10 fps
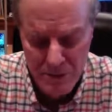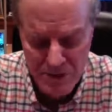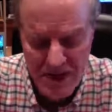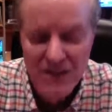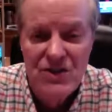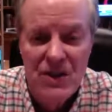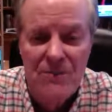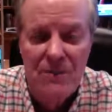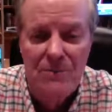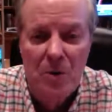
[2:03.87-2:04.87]
state
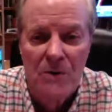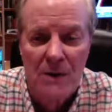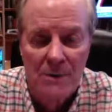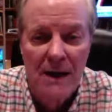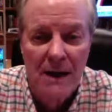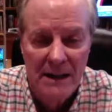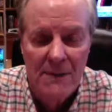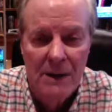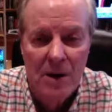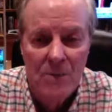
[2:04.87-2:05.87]
suffered more than my
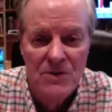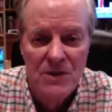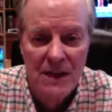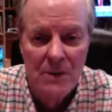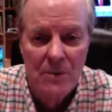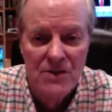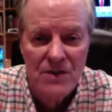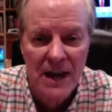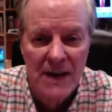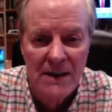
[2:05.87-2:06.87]
home state of
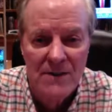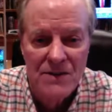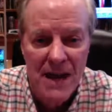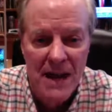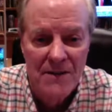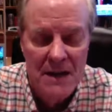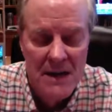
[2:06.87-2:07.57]
Louisiana in the South.